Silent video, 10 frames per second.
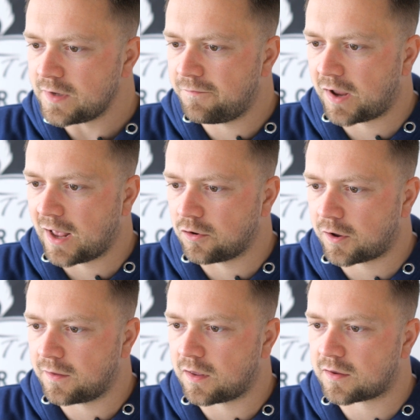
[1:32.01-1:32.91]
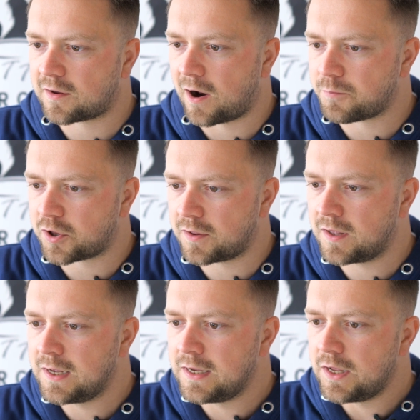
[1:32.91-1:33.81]
If we get a look at the description.
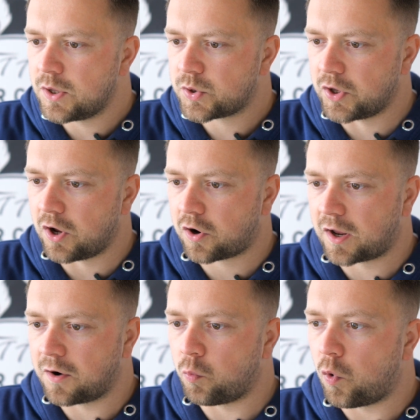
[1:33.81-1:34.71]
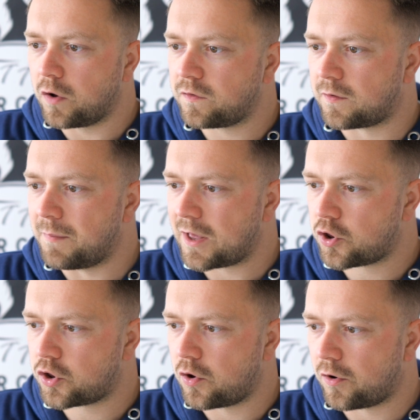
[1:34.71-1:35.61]
So you're gonna want to make
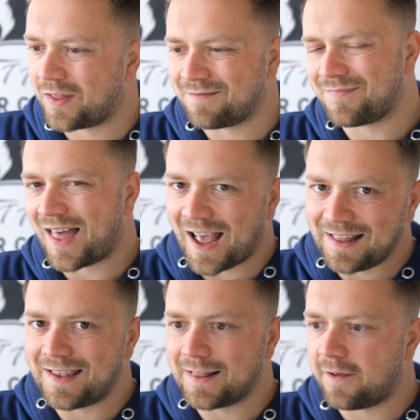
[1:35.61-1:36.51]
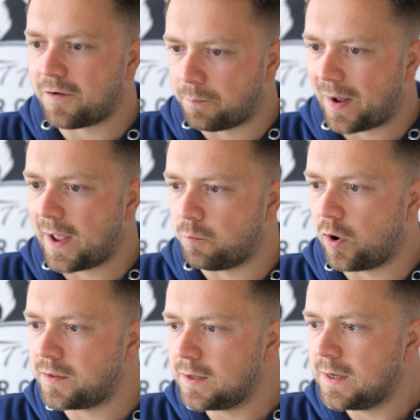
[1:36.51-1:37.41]
sure that ideally if you're buying one,